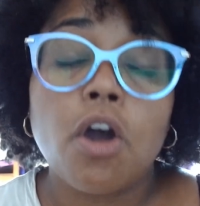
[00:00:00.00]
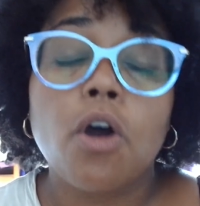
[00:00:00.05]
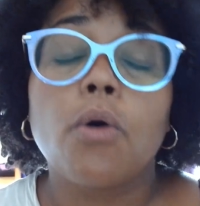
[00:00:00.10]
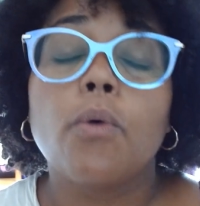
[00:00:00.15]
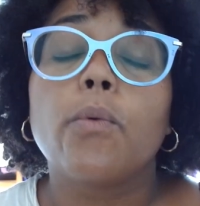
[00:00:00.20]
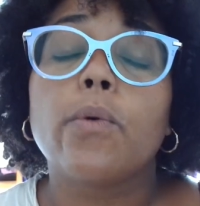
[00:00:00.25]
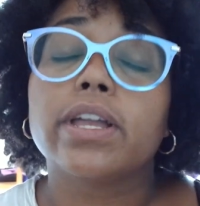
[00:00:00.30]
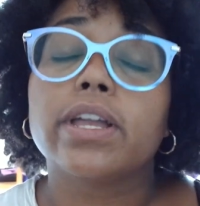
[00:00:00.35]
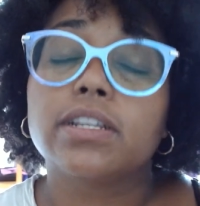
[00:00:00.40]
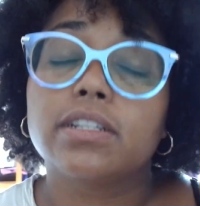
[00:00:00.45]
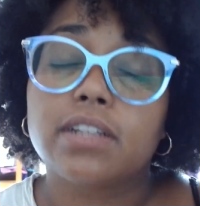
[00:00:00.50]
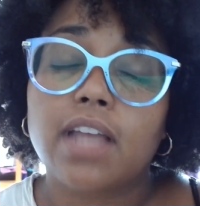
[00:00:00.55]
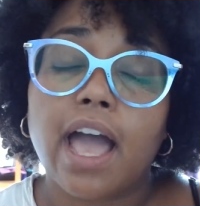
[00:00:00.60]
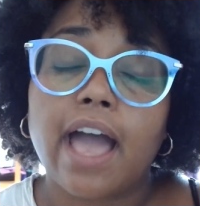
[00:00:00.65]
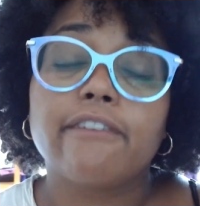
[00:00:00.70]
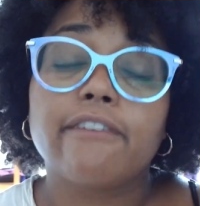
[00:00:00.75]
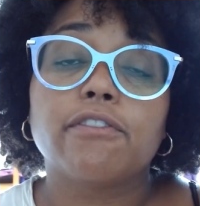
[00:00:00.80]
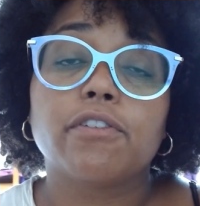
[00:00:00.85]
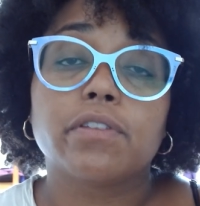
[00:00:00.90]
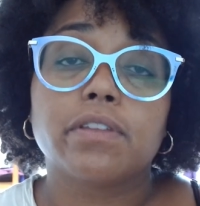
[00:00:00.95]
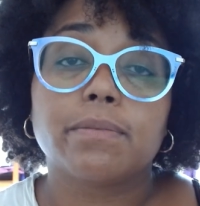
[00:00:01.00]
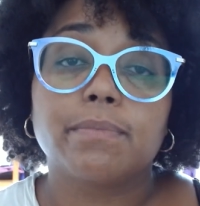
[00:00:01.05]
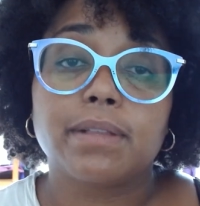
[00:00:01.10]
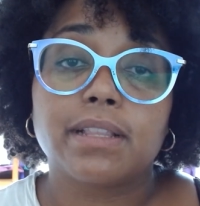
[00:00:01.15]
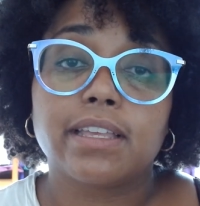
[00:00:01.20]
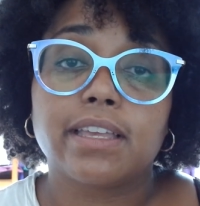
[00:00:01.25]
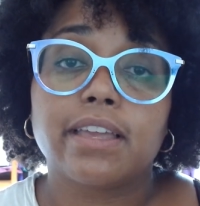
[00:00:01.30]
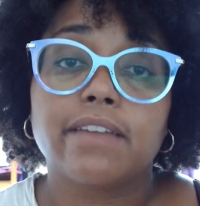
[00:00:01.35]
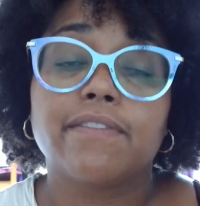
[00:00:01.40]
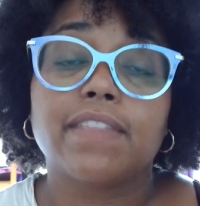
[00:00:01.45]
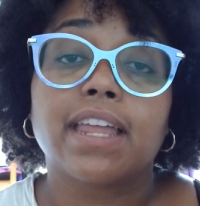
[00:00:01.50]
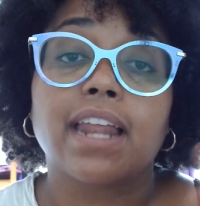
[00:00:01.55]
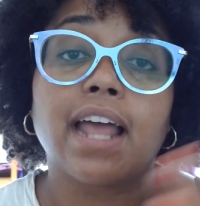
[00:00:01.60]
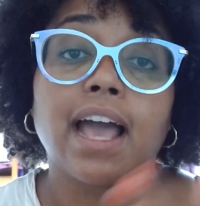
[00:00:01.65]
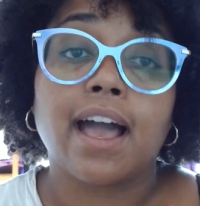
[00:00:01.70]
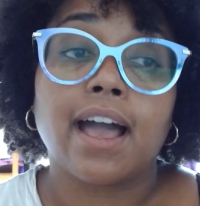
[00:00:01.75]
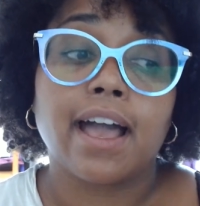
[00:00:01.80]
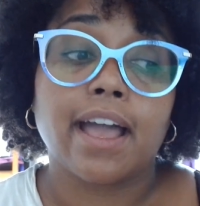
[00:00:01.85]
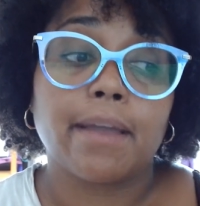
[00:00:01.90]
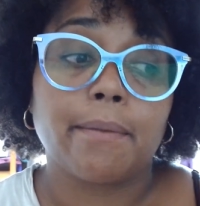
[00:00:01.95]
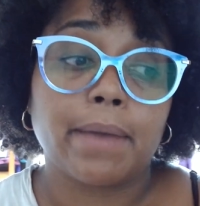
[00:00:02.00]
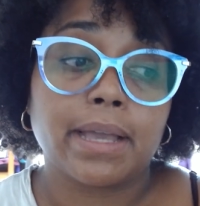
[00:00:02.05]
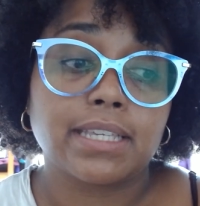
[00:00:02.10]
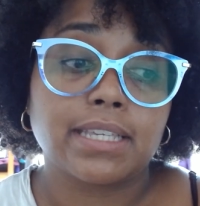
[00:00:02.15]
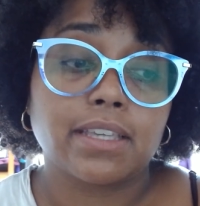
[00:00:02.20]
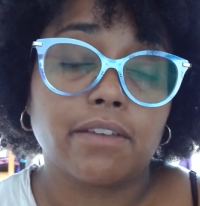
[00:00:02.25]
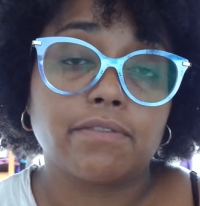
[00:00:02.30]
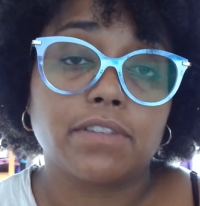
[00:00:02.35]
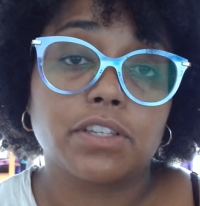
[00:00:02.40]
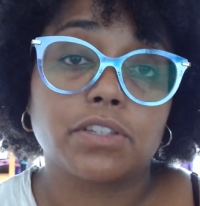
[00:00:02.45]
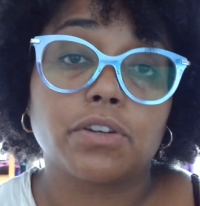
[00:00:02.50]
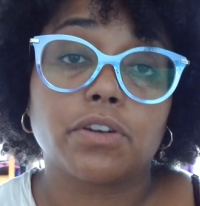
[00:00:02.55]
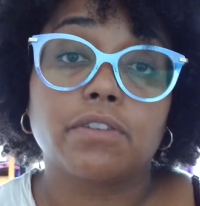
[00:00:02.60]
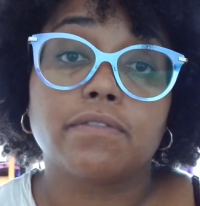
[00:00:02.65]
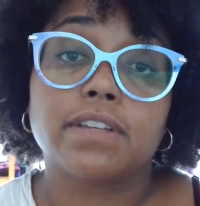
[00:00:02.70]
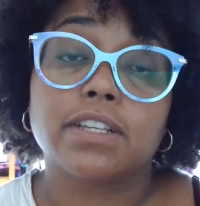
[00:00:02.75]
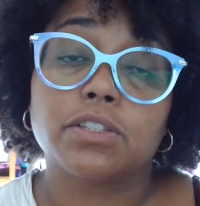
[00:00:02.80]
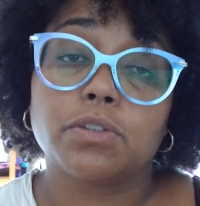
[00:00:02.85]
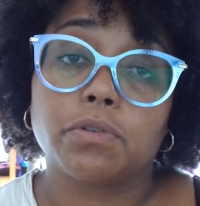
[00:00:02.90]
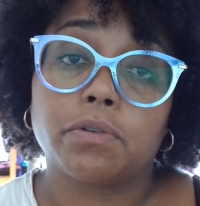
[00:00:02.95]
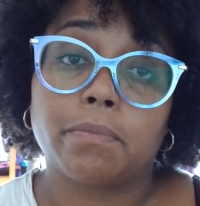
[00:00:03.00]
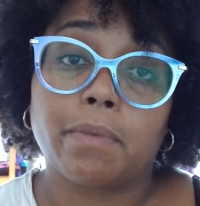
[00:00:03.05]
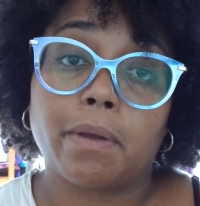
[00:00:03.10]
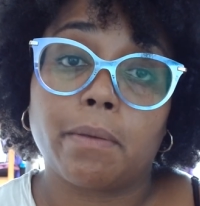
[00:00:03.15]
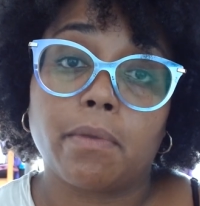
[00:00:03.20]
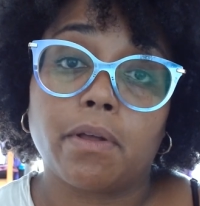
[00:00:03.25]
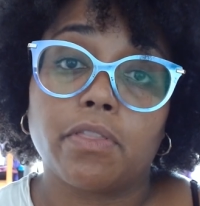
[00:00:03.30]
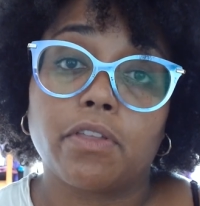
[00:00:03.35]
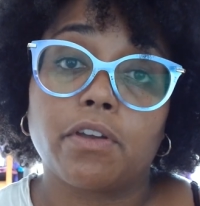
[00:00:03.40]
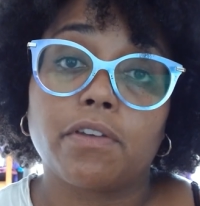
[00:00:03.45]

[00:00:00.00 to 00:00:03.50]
which I fully believe that I myself deserve, and so did my mother.